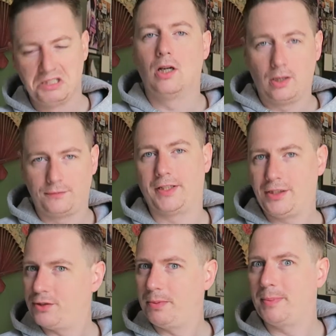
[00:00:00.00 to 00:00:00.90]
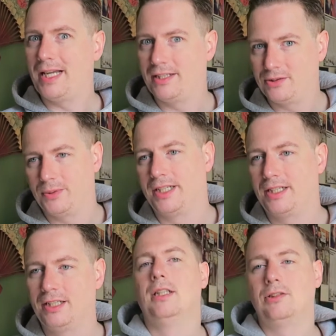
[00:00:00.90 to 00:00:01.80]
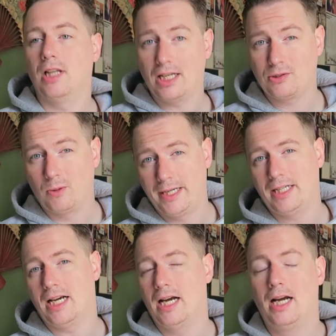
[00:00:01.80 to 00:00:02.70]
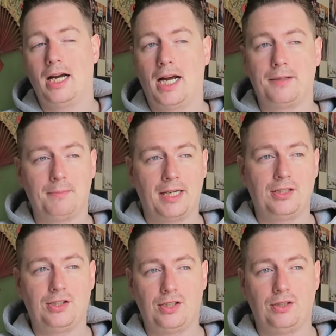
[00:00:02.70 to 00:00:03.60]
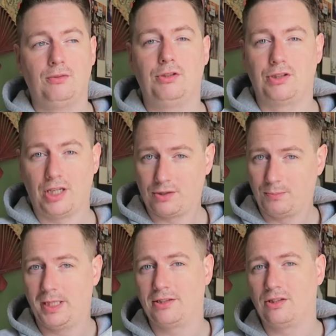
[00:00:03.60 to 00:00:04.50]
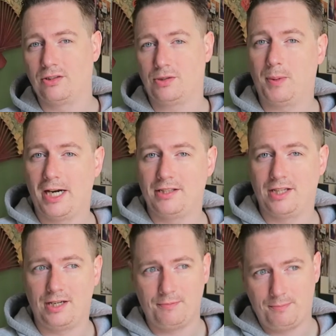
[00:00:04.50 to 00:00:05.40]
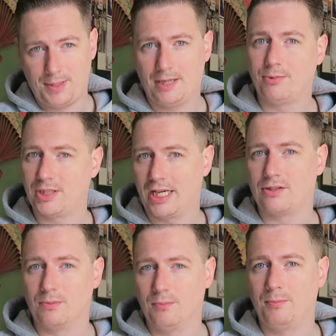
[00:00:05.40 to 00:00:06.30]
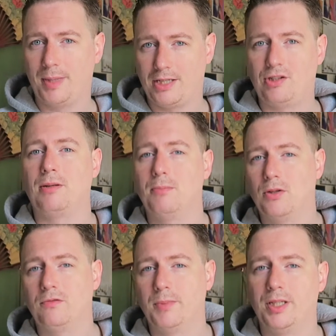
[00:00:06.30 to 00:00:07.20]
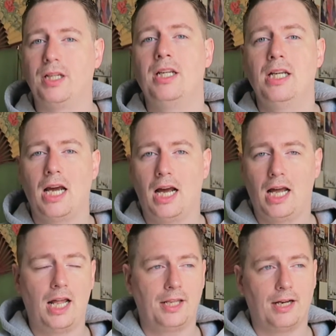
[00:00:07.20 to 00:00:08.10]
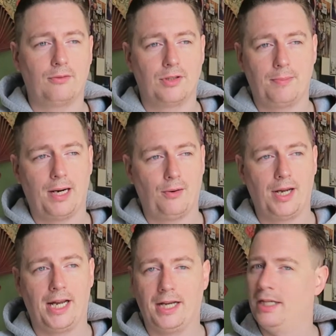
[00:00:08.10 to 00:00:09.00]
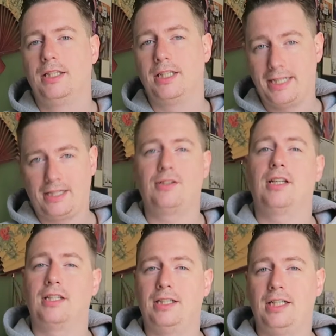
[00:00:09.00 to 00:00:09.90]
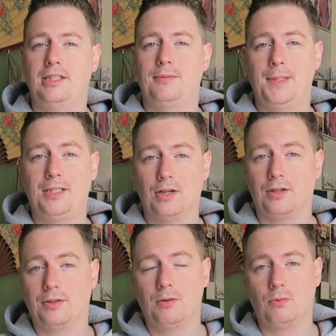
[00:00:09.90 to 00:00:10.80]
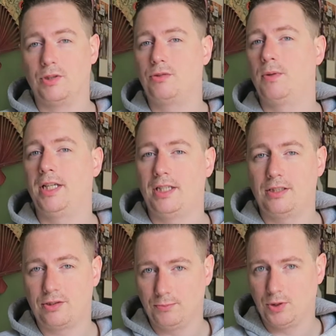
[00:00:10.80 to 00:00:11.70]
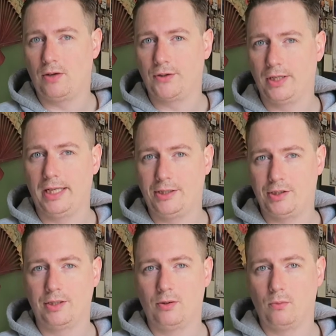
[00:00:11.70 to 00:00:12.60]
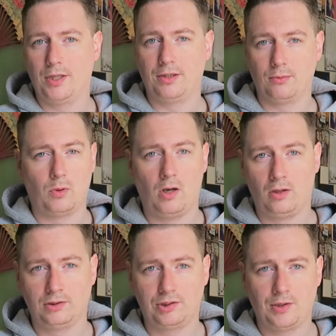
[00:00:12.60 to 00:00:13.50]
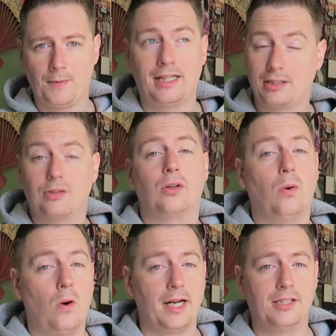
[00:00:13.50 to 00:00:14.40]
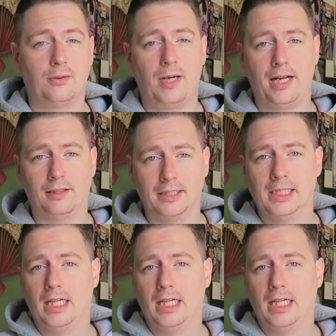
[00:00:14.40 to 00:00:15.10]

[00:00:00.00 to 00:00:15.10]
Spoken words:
Hopefully it should be better this week. So last week I'd managed to just get some placeholder sprites in, been able to get some basic movement, and that was about it. The next thing that needed to be done was we needed some sort of collision with the walls. That took quite a while.